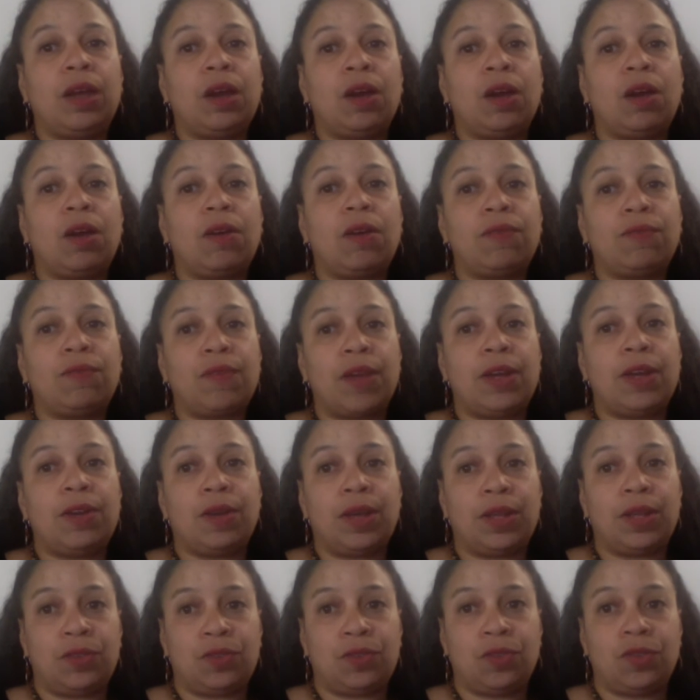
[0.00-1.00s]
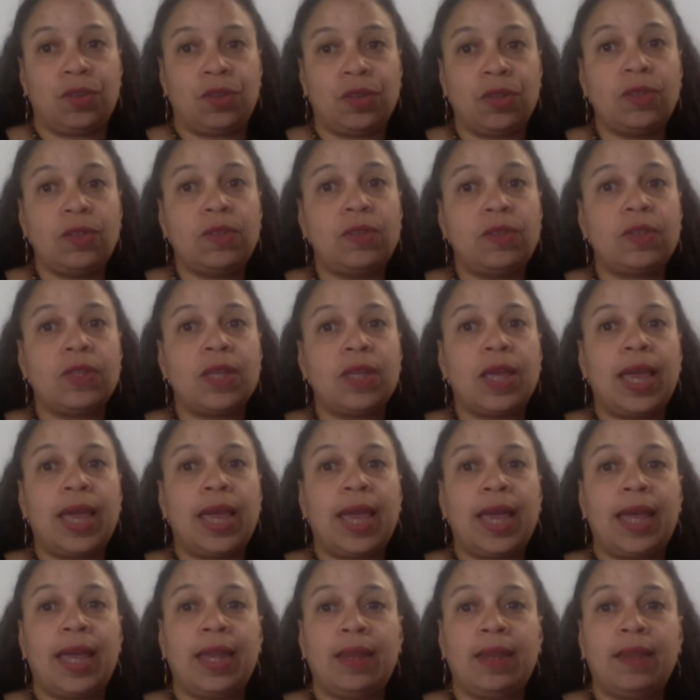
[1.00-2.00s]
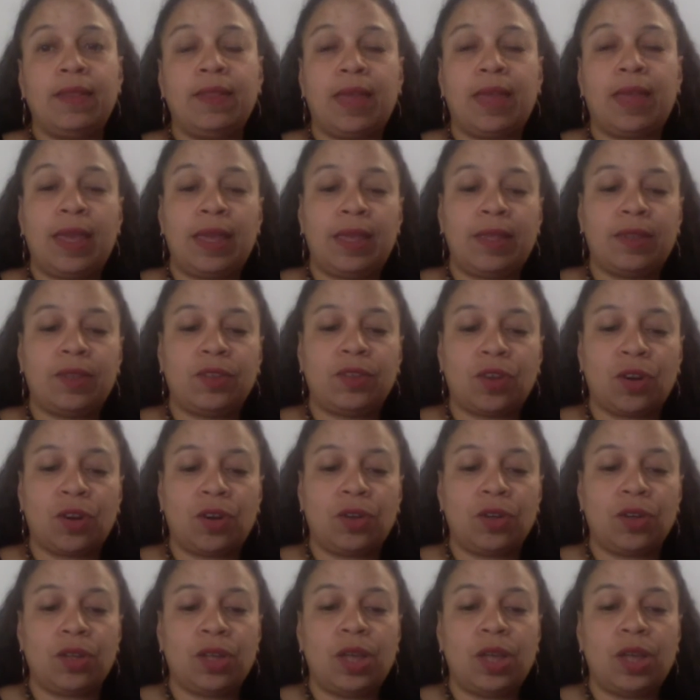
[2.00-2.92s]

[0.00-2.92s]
are phytoestrogens, and they start